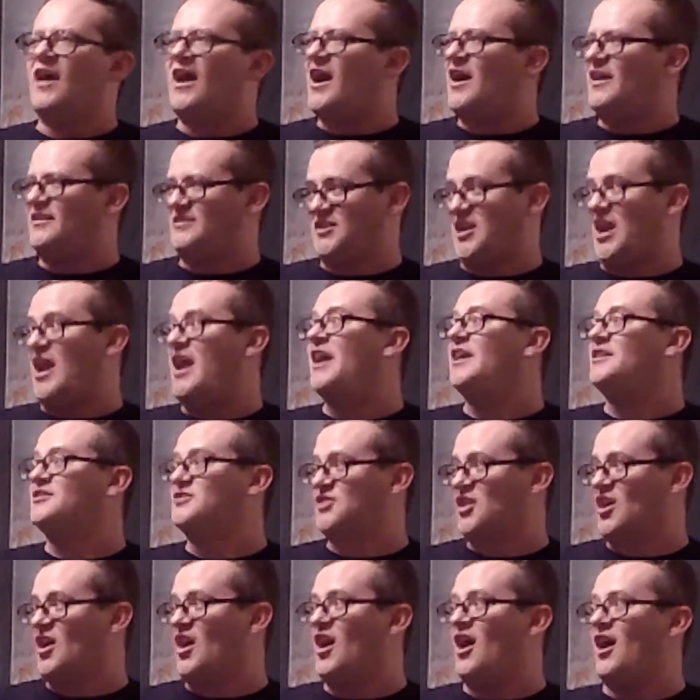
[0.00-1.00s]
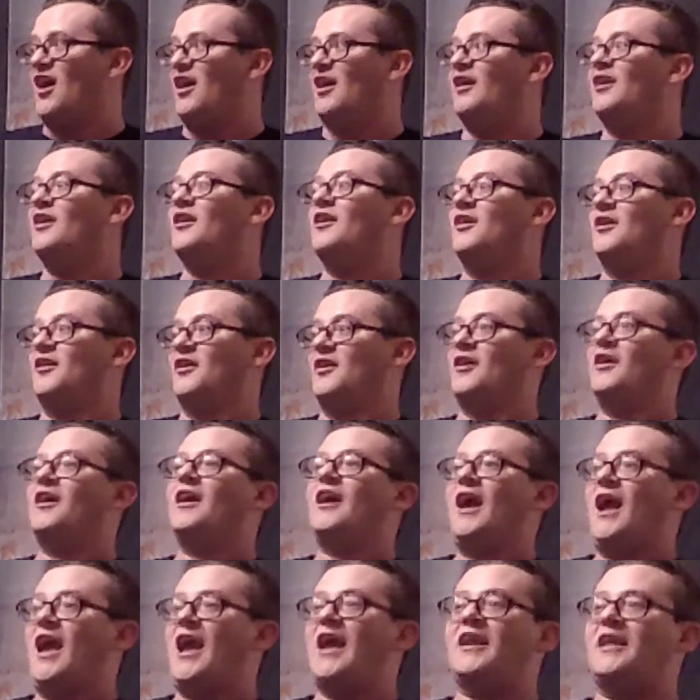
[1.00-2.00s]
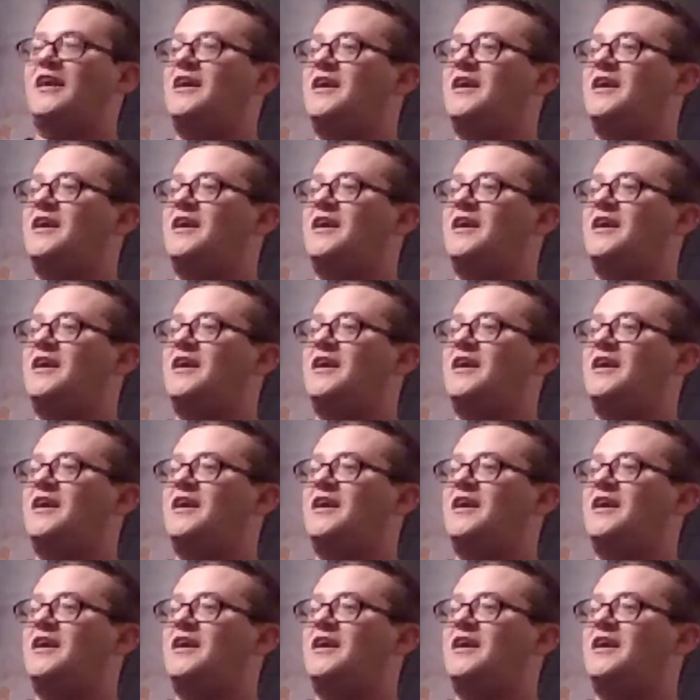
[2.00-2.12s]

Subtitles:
that chainsaw, and